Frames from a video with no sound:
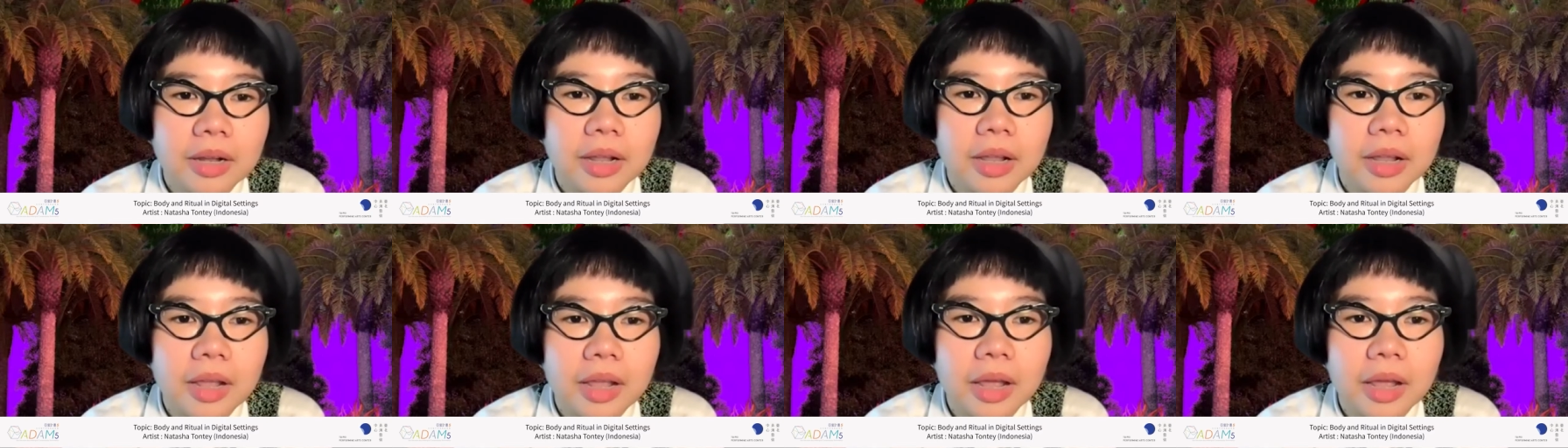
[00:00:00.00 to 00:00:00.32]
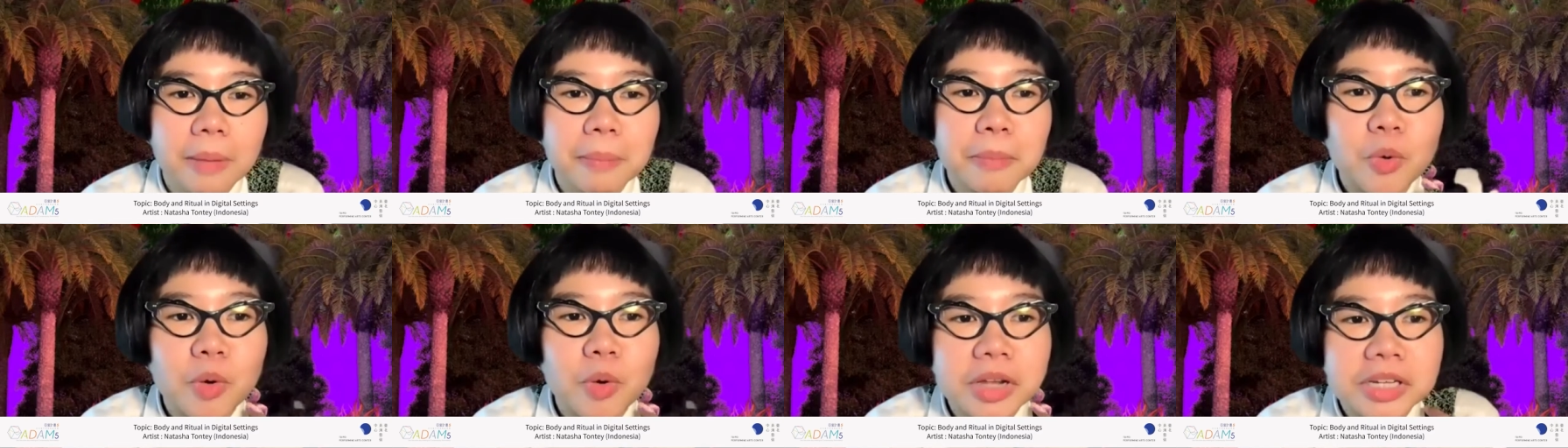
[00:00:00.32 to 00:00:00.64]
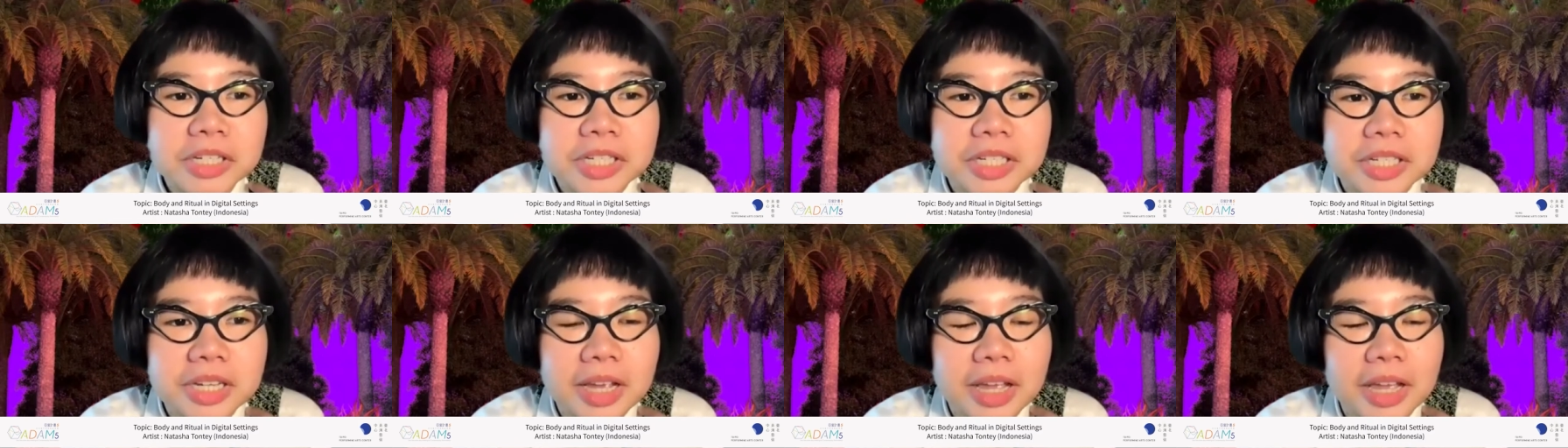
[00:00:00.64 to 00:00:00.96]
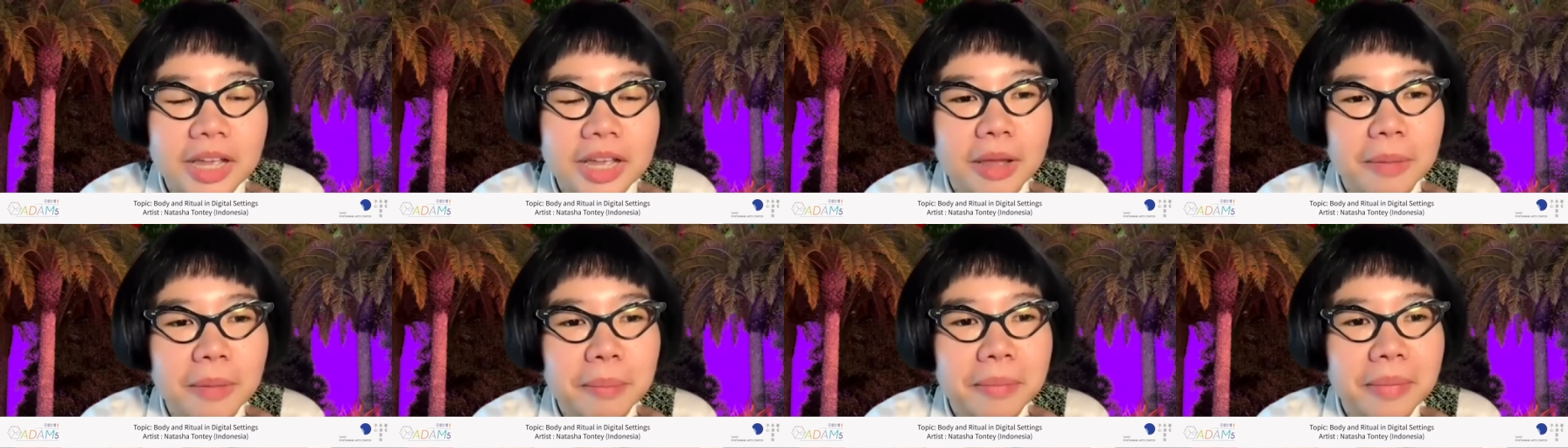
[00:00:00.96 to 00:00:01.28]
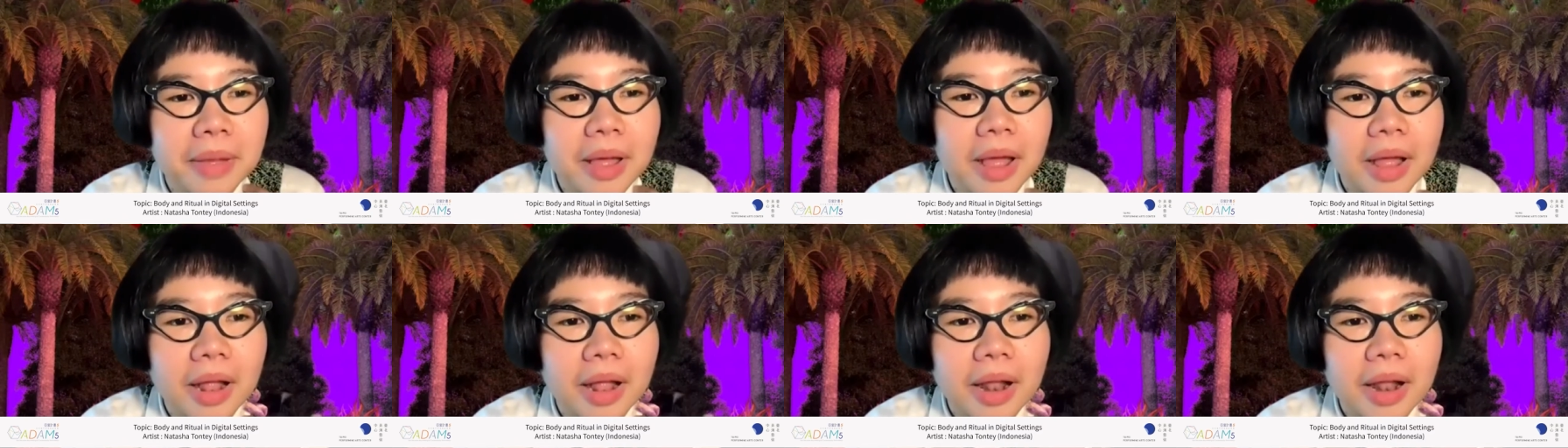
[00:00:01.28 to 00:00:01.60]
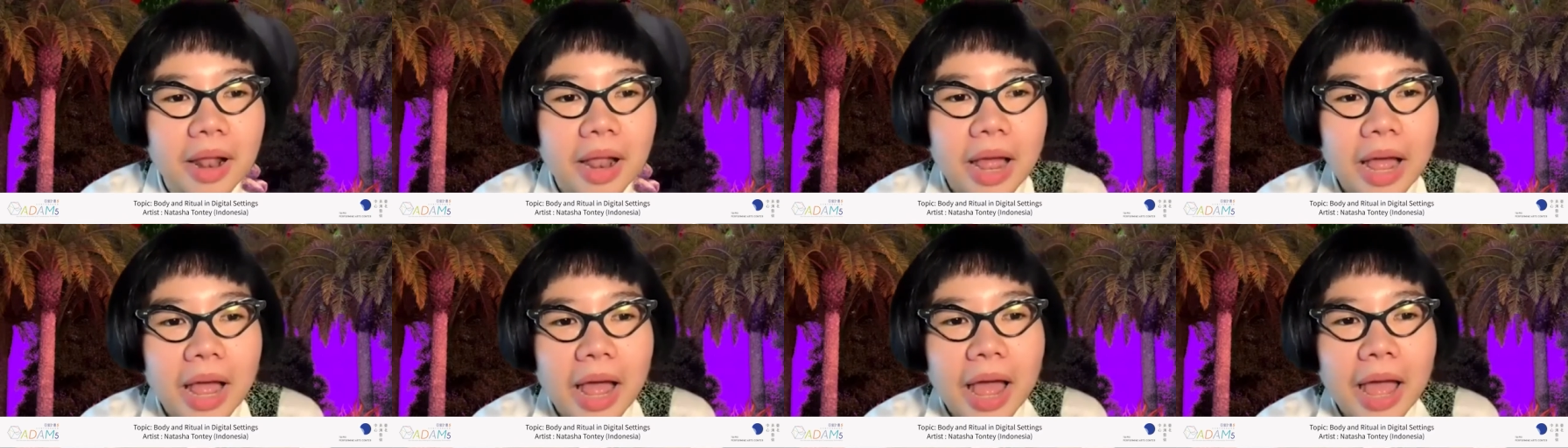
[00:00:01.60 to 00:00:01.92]

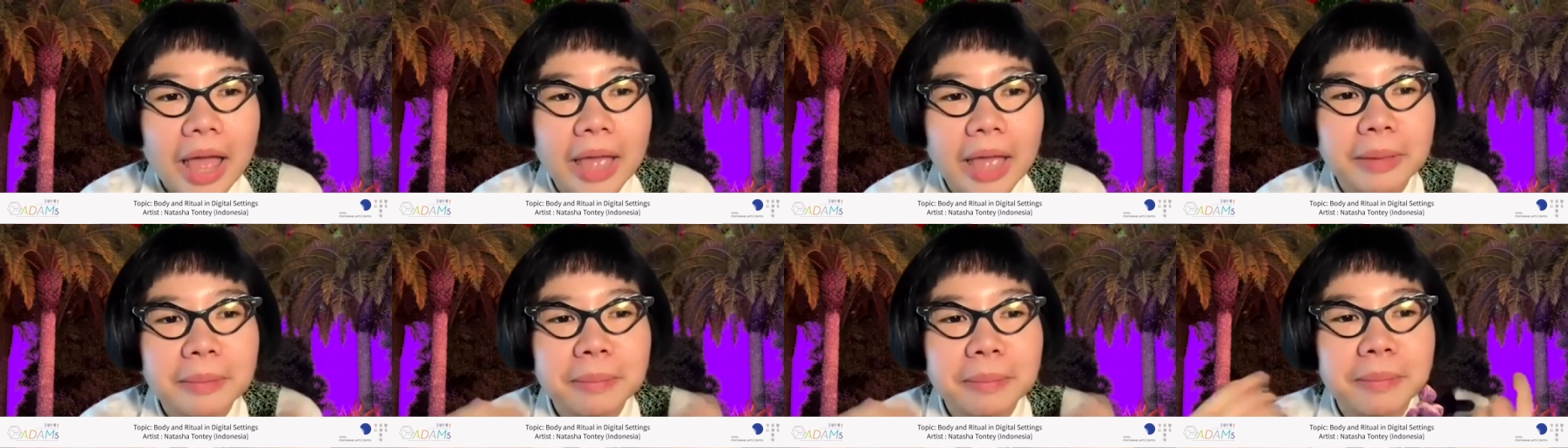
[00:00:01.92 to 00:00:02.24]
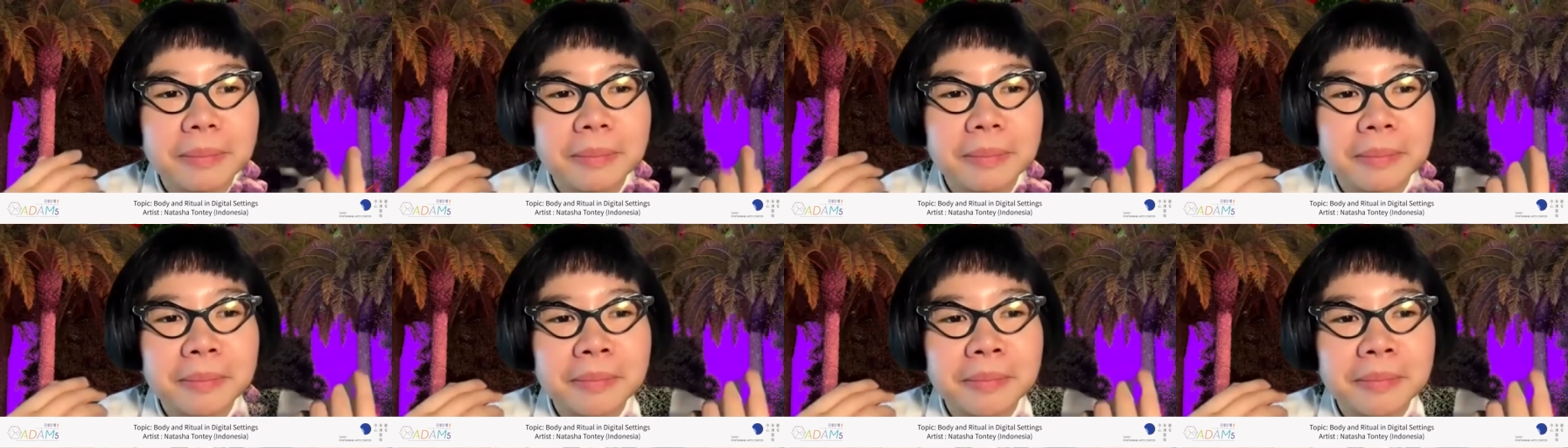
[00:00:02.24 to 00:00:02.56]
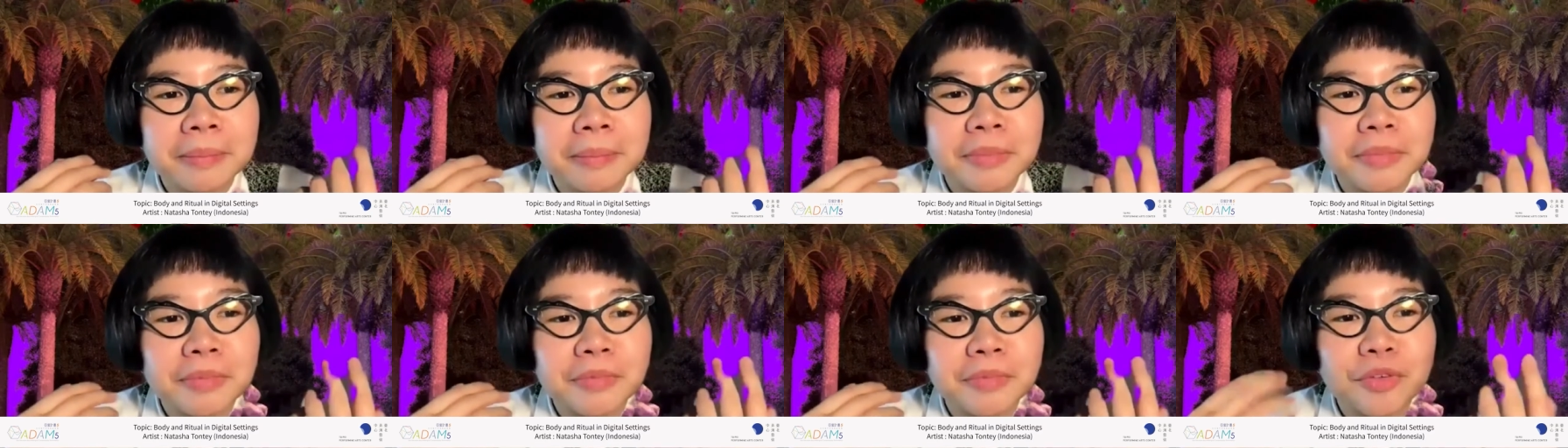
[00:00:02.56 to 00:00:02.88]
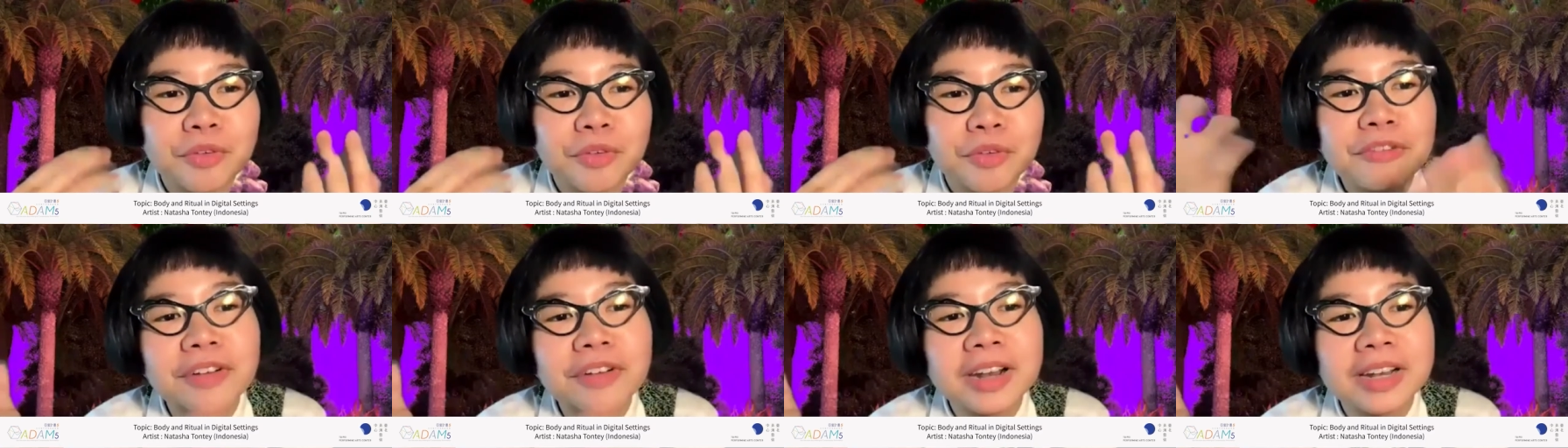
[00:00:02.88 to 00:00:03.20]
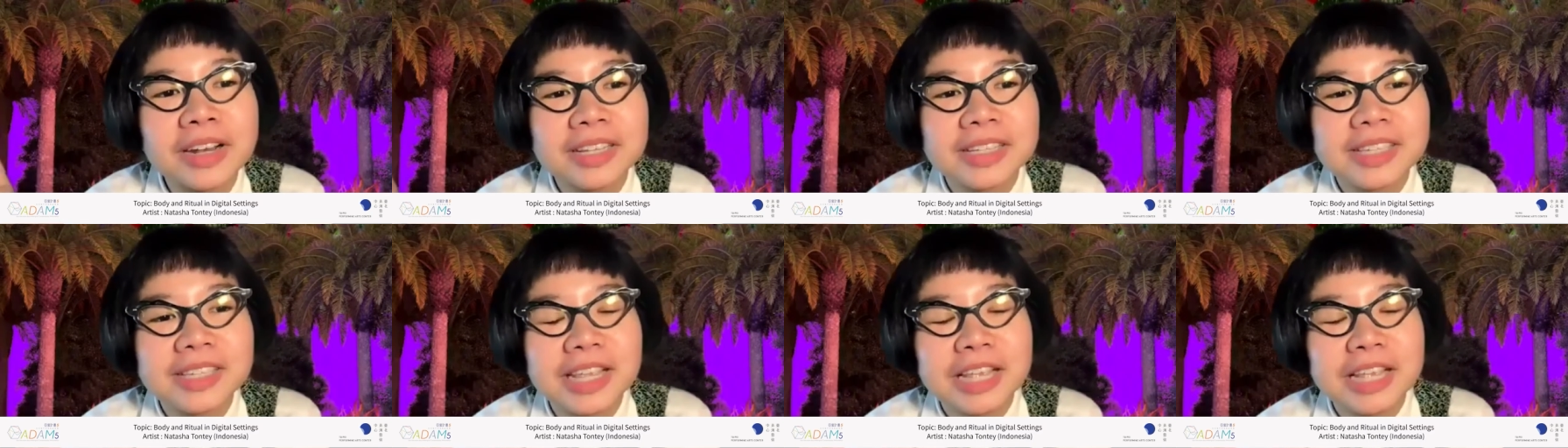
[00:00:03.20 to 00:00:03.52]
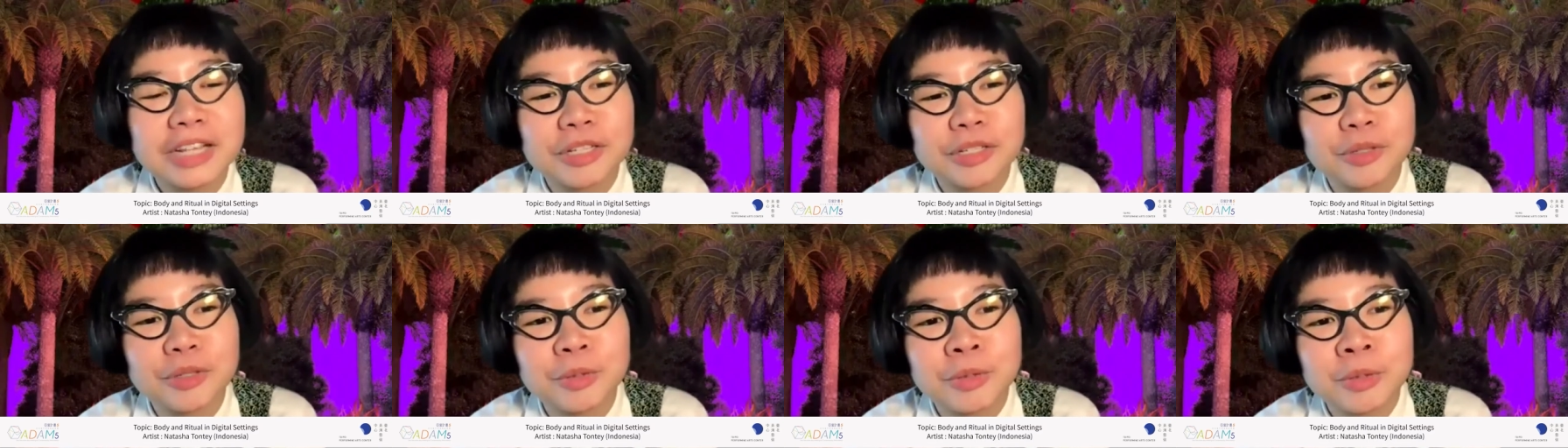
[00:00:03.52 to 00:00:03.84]
I'm referencing
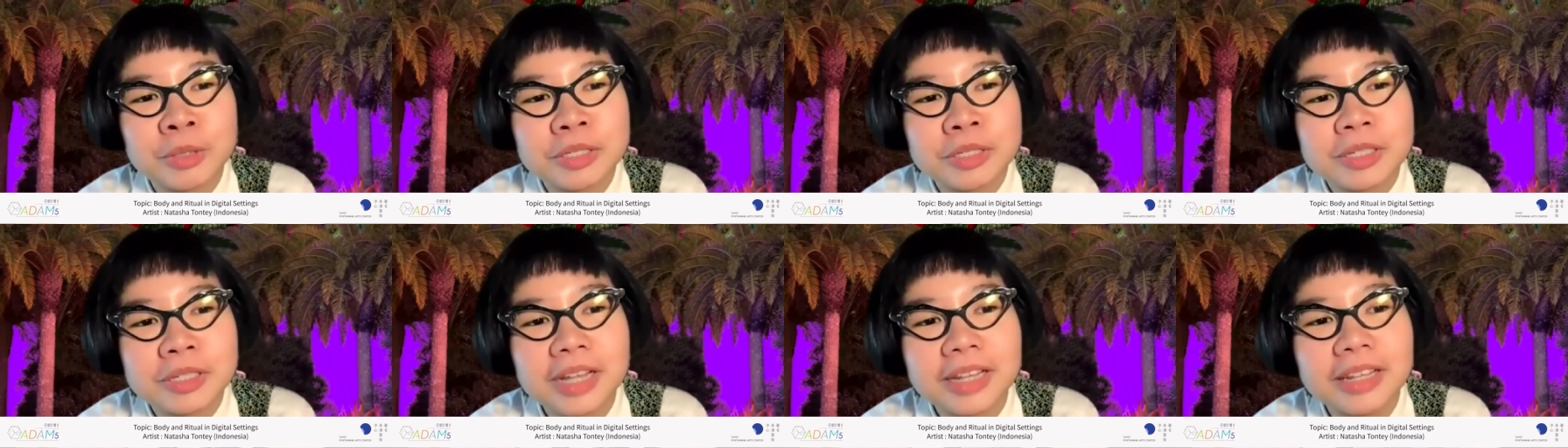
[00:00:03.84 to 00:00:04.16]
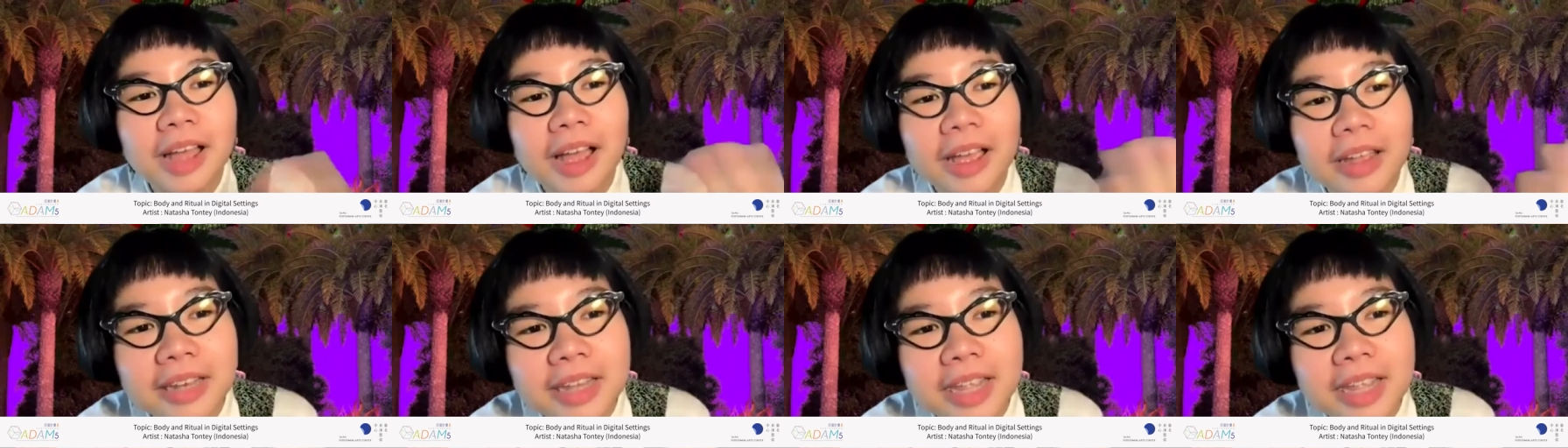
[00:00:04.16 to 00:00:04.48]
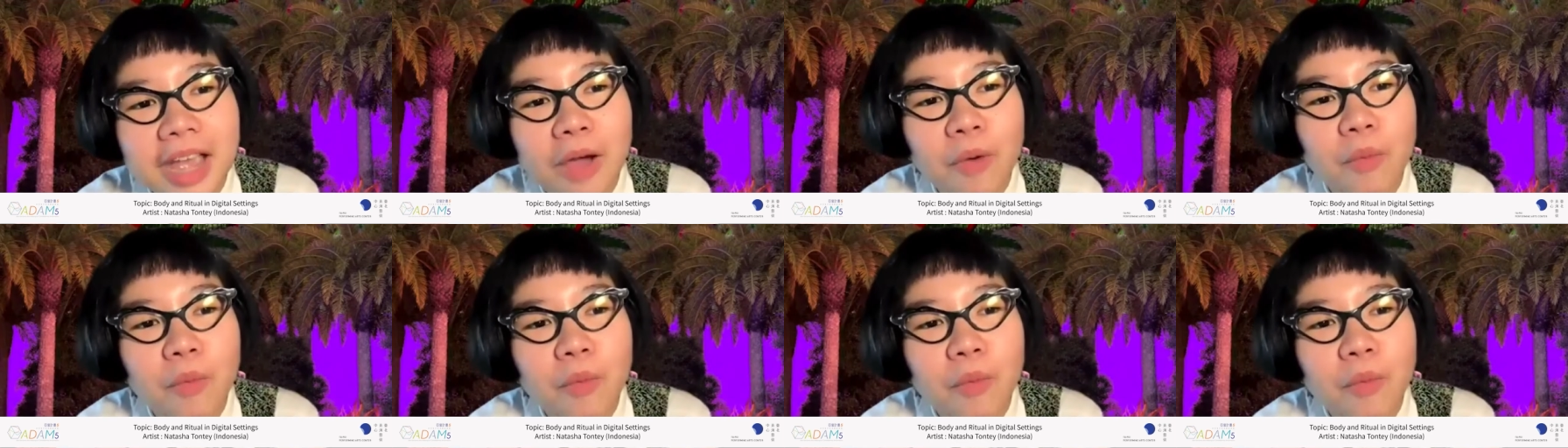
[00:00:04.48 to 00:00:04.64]
to that idea.